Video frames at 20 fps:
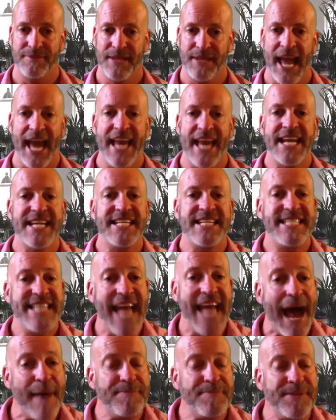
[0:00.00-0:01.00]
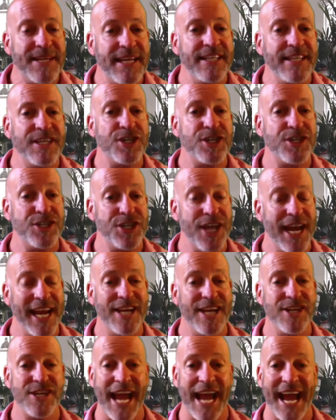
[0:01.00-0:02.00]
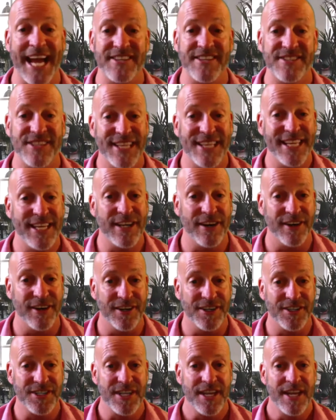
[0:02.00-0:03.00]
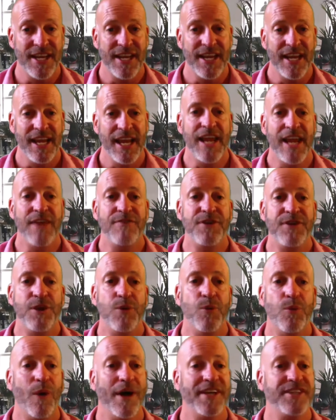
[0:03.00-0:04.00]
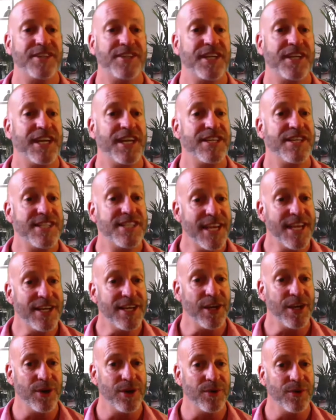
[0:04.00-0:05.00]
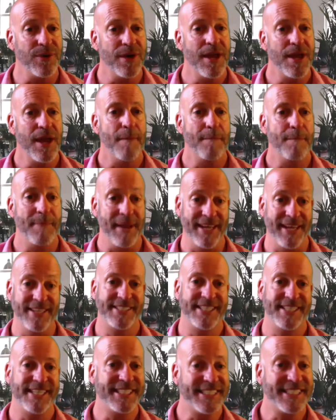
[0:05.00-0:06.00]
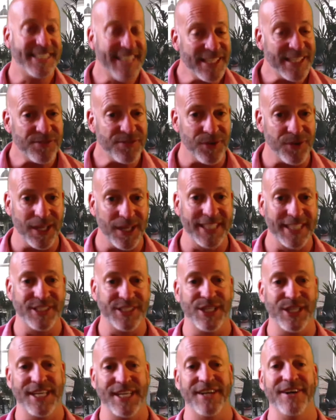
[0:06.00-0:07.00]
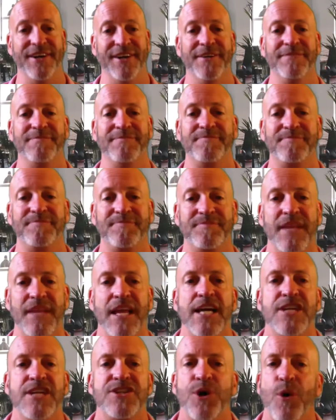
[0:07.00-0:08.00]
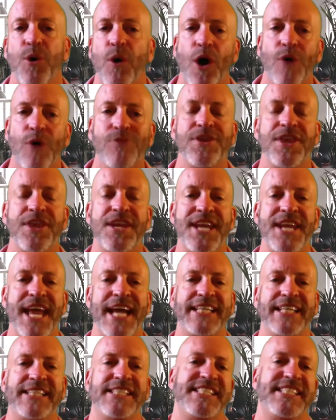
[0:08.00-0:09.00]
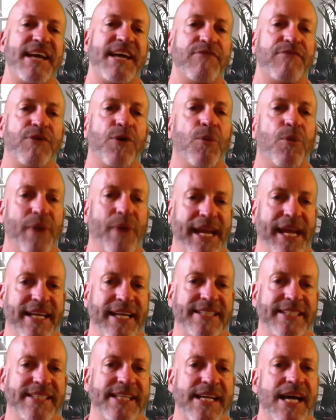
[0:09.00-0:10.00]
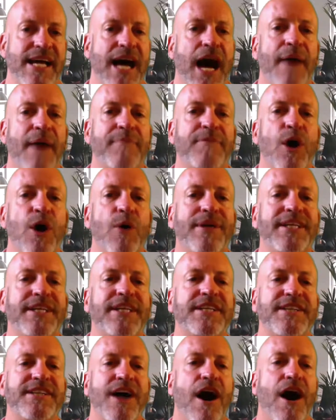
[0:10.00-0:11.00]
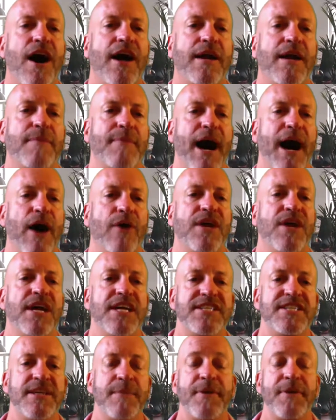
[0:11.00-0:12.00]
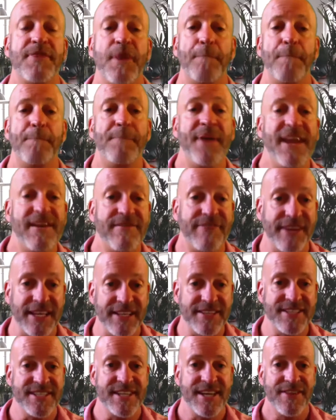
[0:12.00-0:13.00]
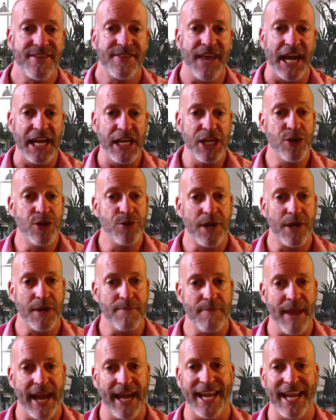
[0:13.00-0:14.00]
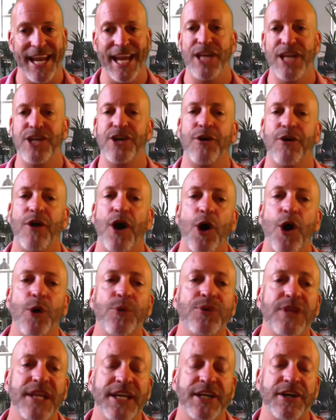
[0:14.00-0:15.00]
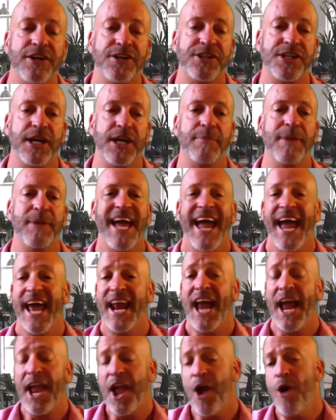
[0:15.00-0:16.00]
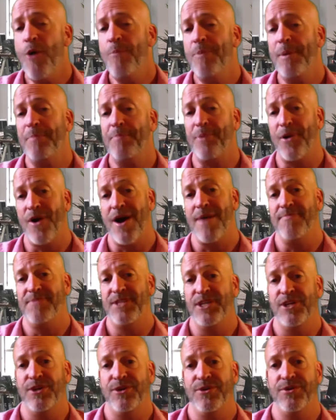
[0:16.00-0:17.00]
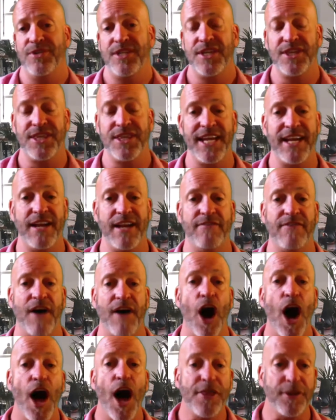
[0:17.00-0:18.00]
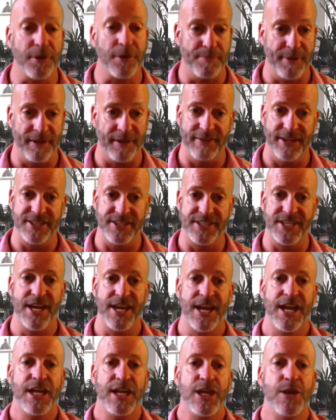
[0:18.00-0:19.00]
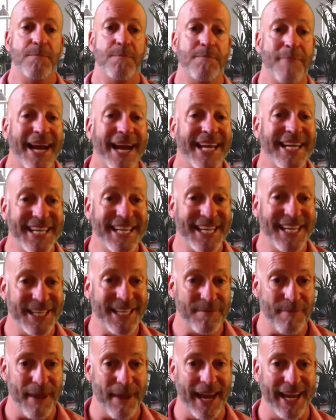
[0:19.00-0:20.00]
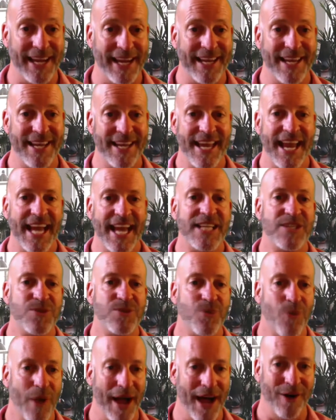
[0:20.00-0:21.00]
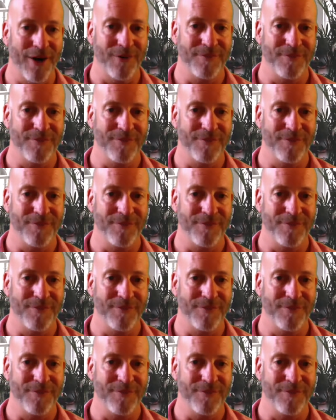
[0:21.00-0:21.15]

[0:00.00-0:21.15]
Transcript: and adapting to change as leaders if you want to continue being successful as a leader. So, over the next several weeks, I'm going to talk about some of the pivots that you can make in your own leadership. And I hope it prompts you to think of other pivots you might need to make as well.